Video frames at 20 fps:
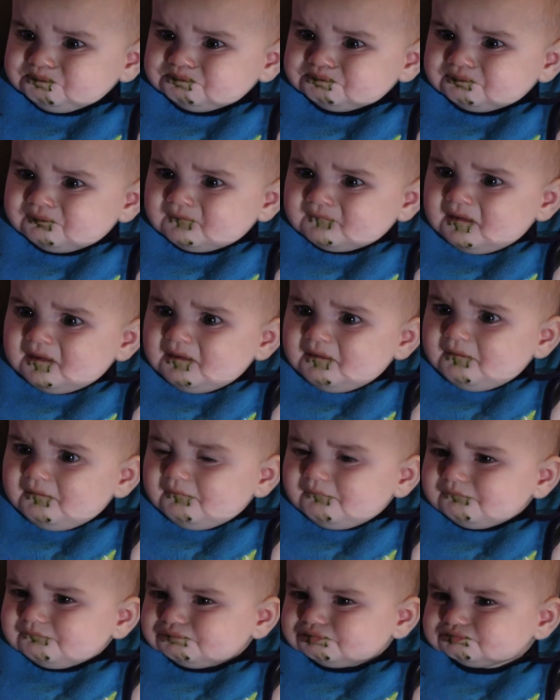how pretty your
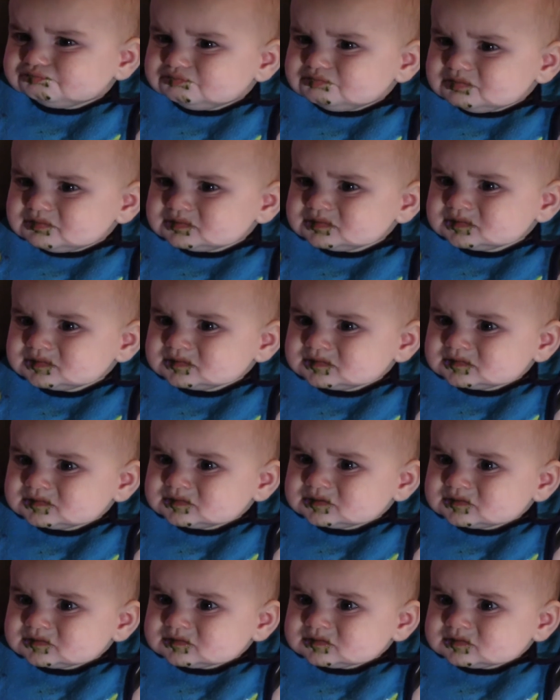eyes are, though.
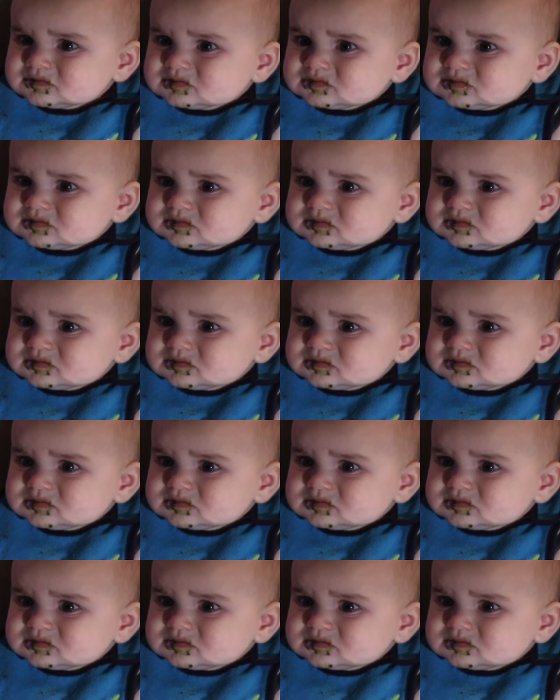You